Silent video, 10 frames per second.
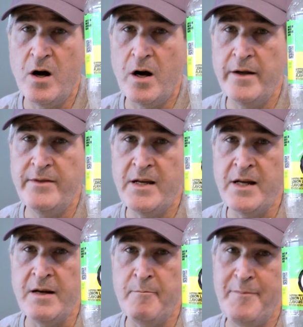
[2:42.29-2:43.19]
on
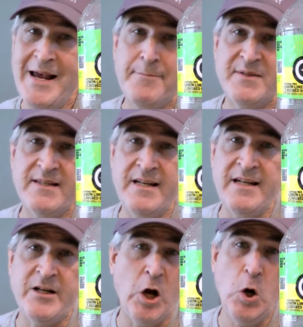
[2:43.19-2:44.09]
the
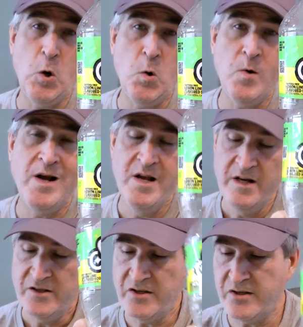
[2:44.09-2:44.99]
PepsiCo
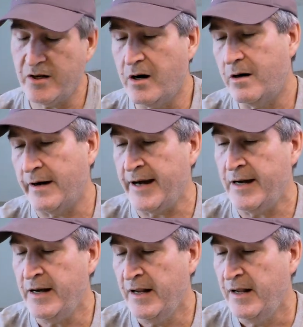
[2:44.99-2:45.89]

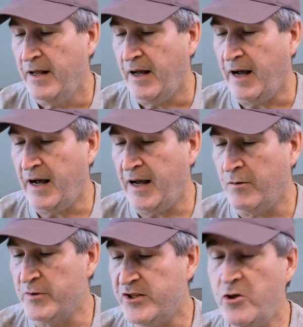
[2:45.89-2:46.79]
Starry
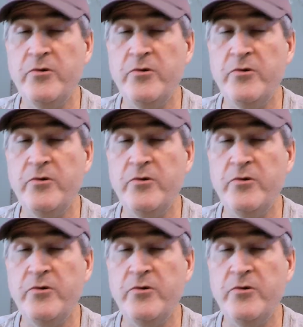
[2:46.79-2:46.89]
was